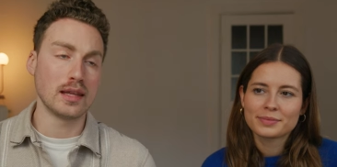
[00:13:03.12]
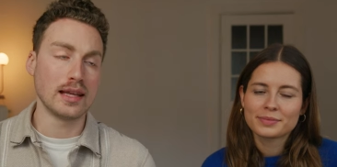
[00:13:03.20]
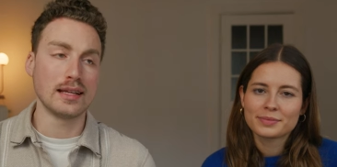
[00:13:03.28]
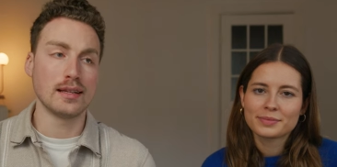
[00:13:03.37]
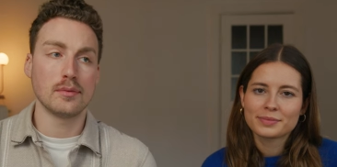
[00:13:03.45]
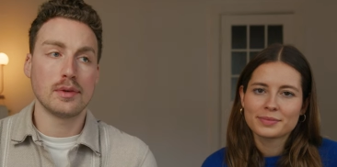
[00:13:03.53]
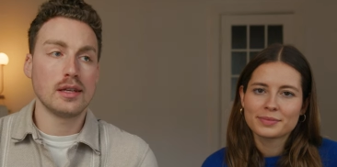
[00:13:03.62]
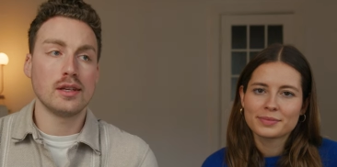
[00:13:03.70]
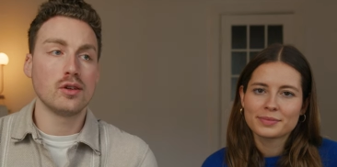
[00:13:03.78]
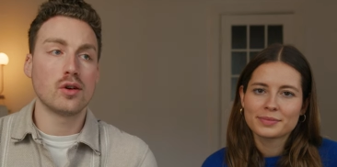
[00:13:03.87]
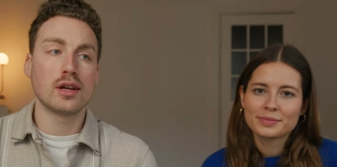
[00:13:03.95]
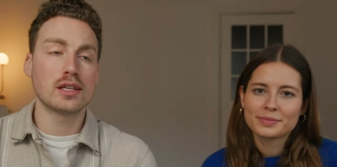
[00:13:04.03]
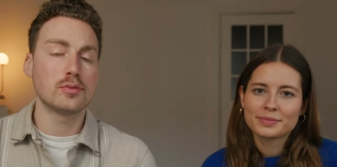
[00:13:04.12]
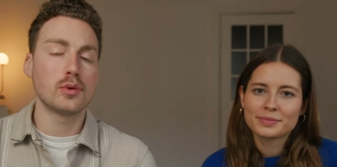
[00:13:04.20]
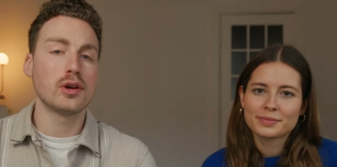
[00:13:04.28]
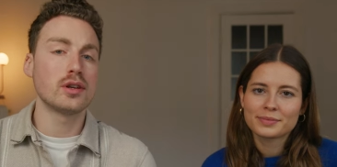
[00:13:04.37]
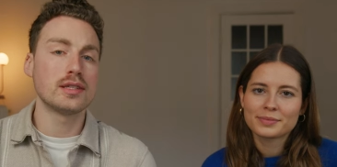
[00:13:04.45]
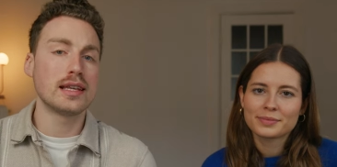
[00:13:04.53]
Speaker 1: I mean, you're
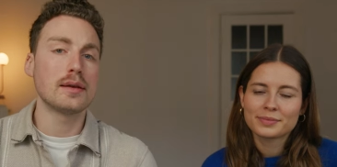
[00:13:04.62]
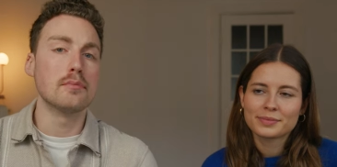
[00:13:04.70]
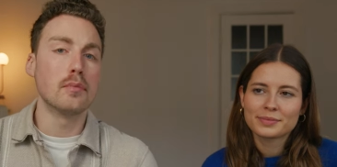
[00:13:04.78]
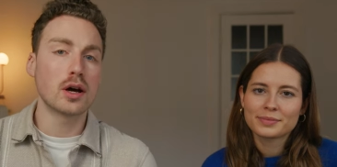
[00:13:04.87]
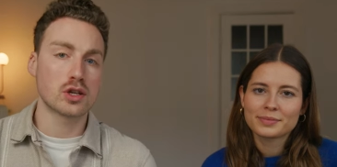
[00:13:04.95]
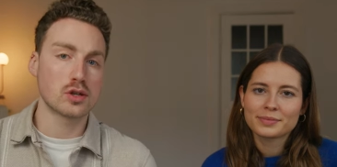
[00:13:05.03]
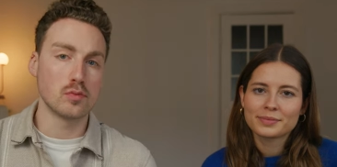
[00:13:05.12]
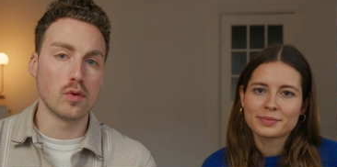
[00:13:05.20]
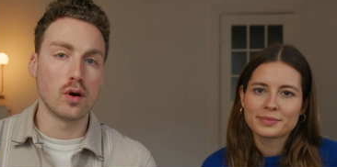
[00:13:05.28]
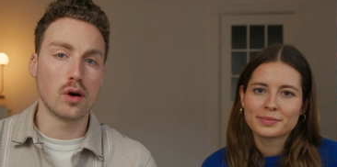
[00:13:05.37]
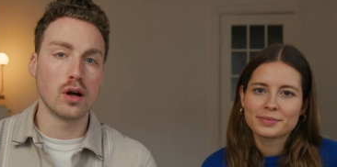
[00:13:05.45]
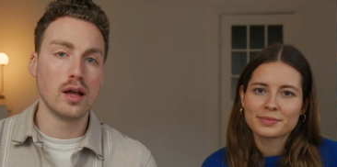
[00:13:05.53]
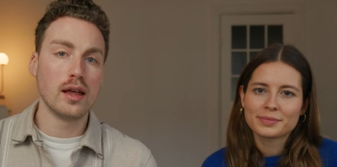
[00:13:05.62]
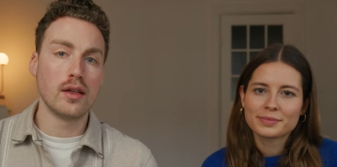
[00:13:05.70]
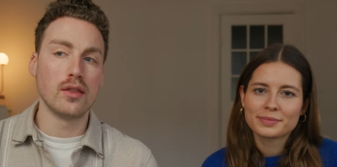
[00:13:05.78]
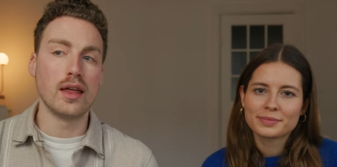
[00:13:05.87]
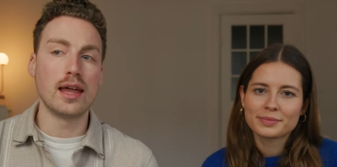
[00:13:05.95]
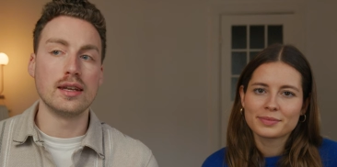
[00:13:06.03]
experiencing much more
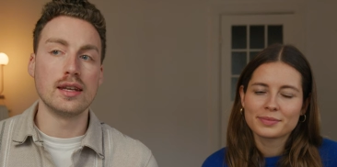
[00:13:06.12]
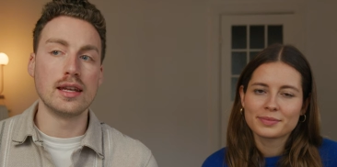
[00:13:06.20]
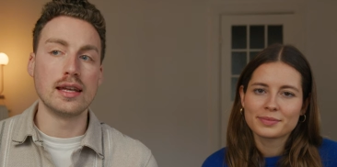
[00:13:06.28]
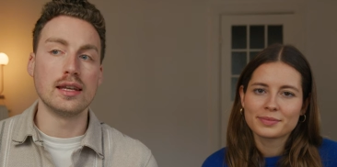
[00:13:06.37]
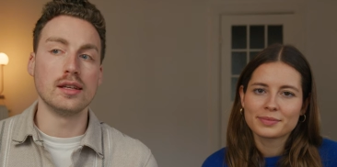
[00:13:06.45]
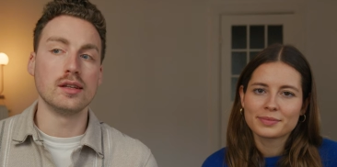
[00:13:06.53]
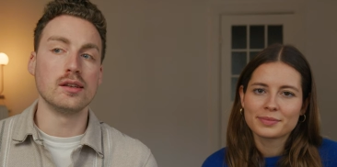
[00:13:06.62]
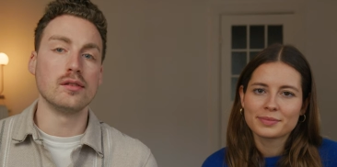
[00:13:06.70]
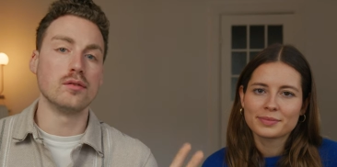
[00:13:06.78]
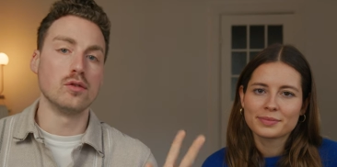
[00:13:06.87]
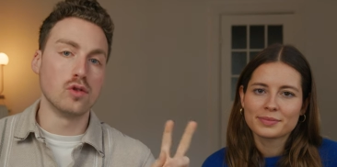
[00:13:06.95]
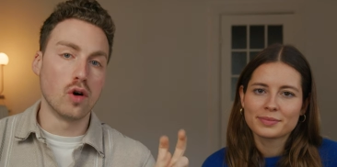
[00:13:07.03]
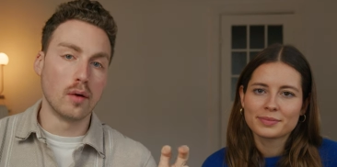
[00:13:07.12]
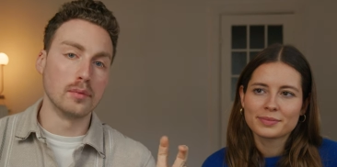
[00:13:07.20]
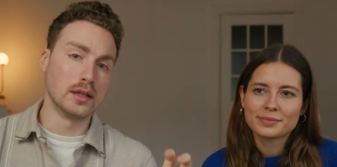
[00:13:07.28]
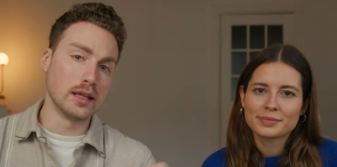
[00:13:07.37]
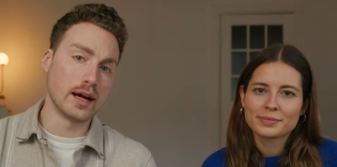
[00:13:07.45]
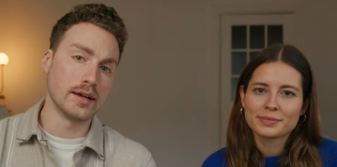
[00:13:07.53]
than in
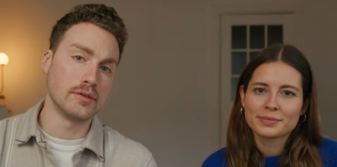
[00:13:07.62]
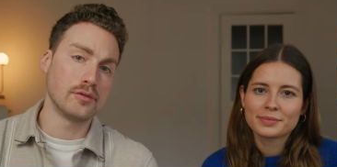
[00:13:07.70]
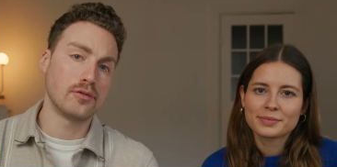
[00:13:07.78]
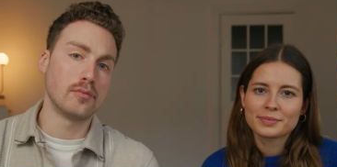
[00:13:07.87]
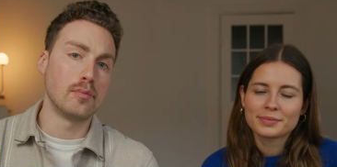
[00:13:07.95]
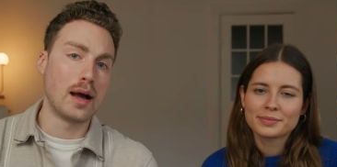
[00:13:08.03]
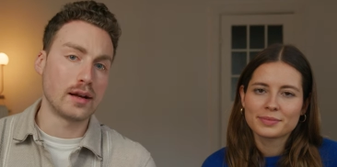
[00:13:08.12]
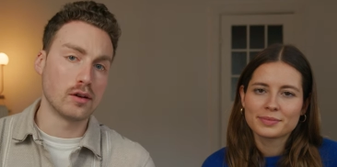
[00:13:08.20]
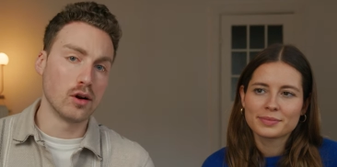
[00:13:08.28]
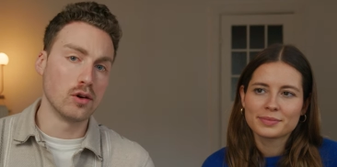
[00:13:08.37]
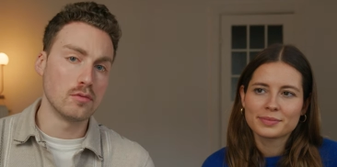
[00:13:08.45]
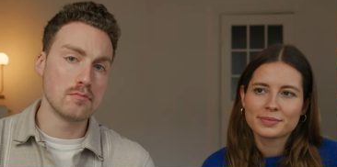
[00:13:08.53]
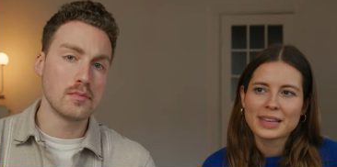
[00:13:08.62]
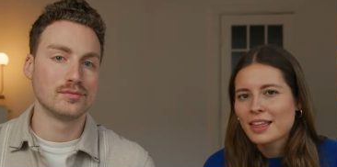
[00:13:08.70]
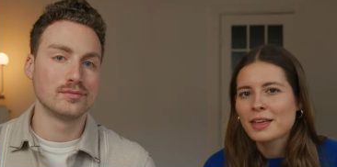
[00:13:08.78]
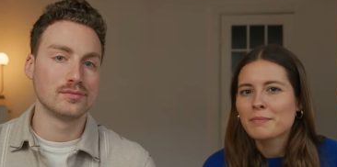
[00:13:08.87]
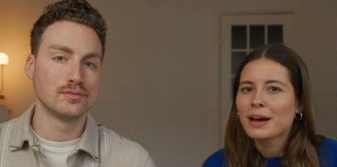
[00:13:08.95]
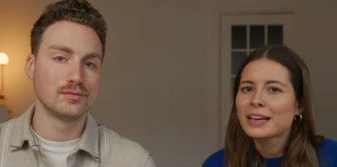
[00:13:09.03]
normal life back home.
Speaker 2: And
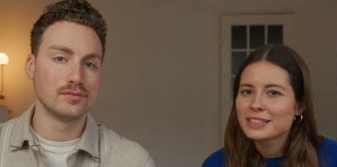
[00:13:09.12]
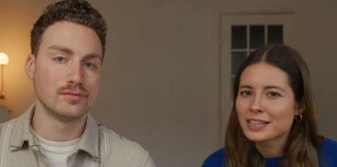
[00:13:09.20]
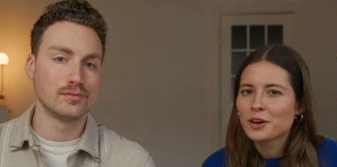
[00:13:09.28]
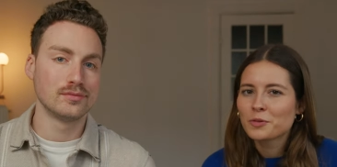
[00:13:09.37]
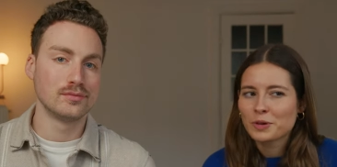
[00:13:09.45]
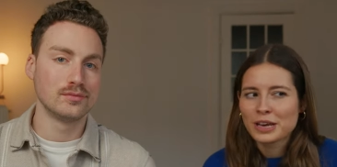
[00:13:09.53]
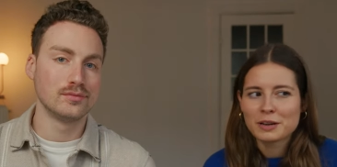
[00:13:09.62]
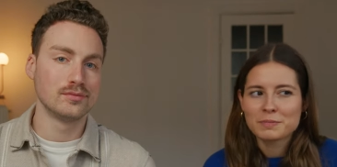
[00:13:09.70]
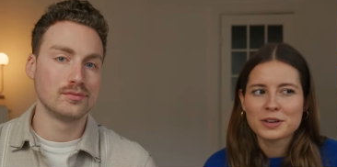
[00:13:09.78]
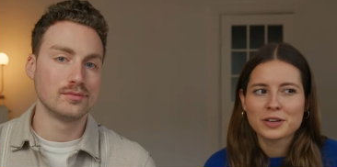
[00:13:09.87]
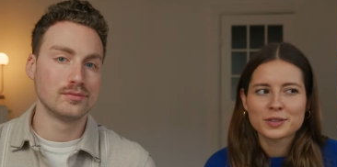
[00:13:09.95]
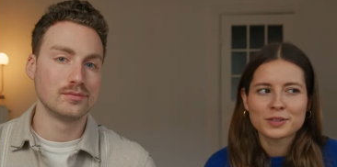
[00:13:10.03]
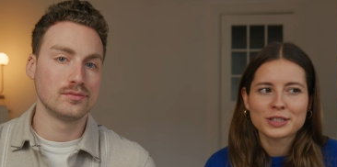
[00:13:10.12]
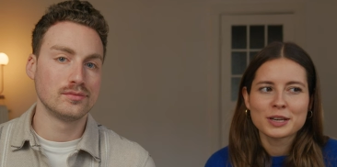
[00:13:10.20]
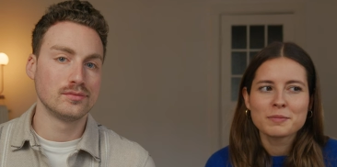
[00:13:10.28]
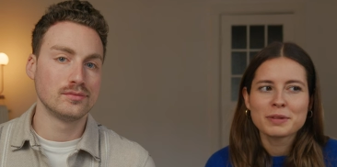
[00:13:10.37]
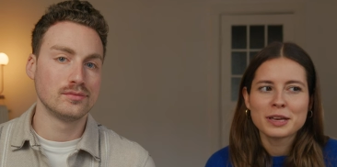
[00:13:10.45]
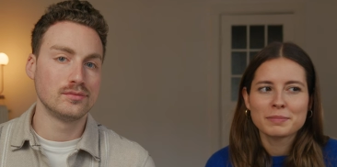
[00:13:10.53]
that might sound weird, because for
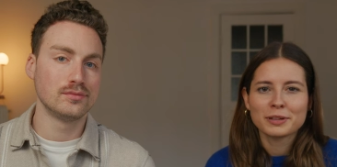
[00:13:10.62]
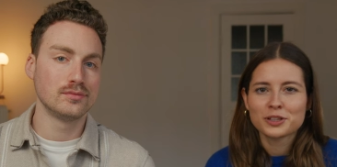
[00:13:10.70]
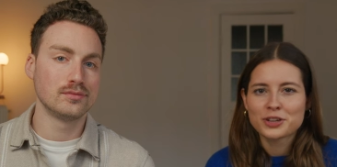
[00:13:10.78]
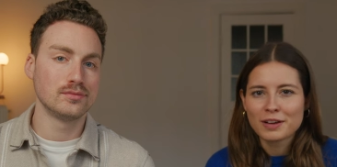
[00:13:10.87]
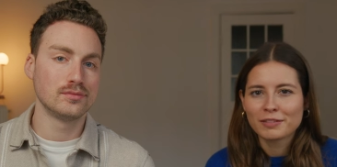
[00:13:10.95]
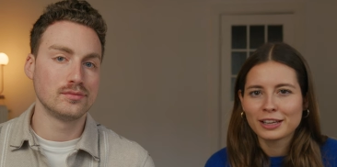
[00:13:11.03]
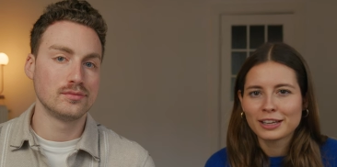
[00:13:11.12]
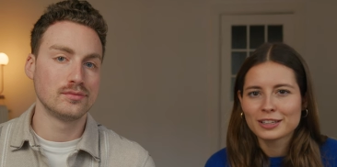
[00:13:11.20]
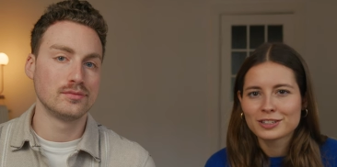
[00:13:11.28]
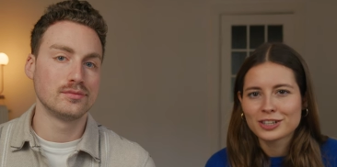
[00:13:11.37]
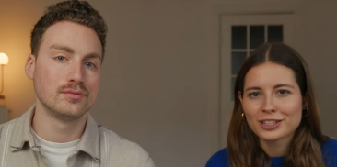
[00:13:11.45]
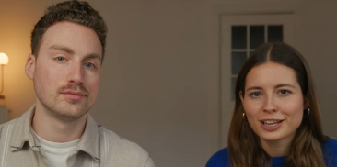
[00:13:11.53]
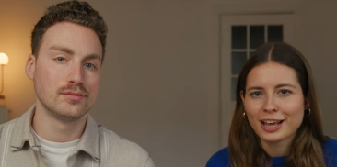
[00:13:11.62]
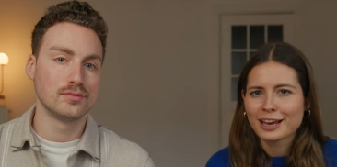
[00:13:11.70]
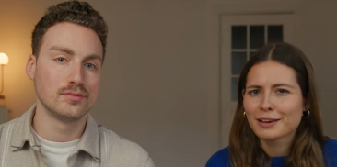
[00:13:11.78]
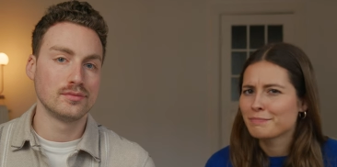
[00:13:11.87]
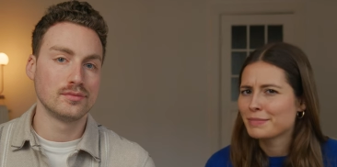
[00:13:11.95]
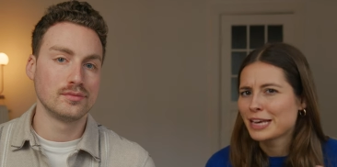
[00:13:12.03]
some people traveling is just like
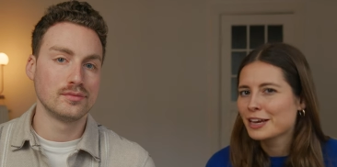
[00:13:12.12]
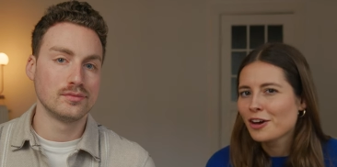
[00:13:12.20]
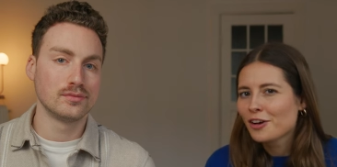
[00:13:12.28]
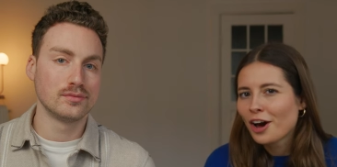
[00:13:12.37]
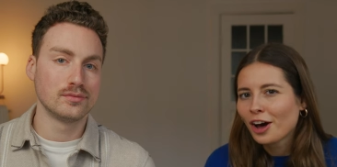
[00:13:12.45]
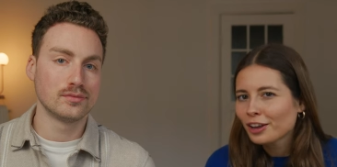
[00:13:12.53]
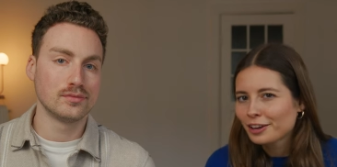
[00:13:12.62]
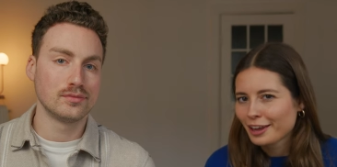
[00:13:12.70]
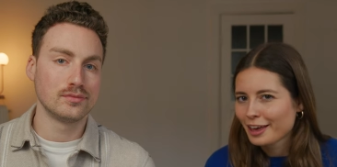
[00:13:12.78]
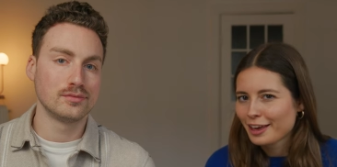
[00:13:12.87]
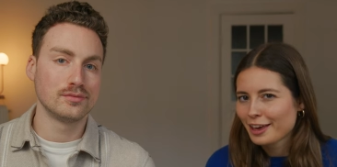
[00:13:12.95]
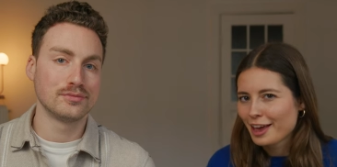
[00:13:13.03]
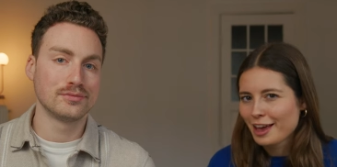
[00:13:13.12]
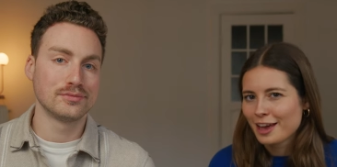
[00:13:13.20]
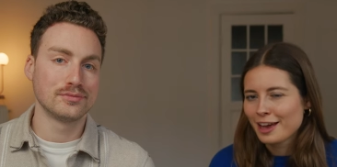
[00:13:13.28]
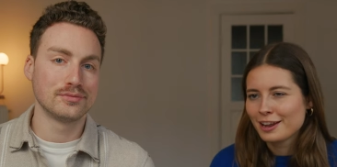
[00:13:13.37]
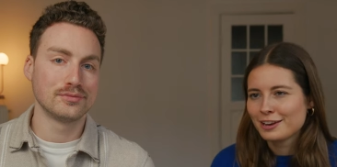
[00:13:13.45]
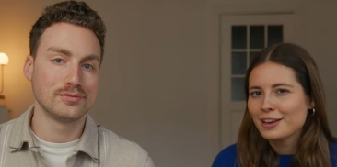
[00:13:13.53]
being on a holiday,
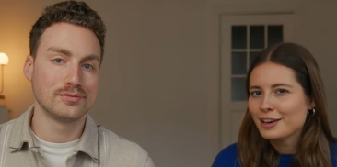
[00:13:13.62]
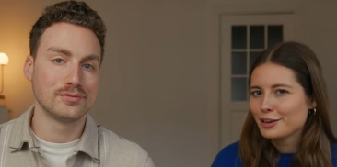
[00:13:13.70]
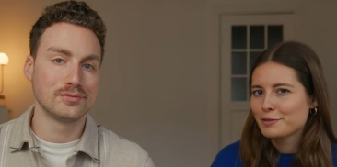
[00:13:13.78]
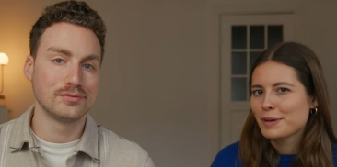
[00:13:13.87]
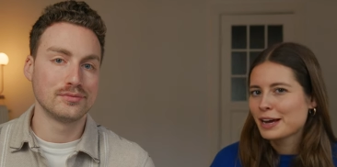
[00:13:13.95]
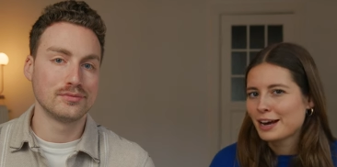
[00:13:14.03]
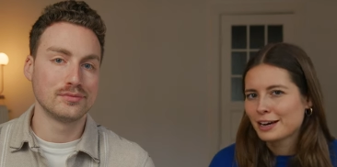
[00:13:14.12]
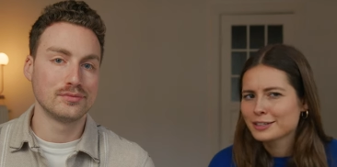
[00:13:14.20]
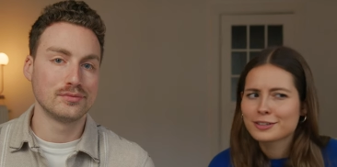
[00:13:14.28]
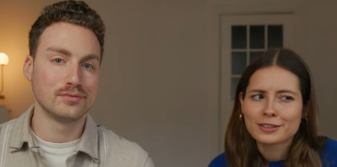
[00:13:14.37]
and you might ask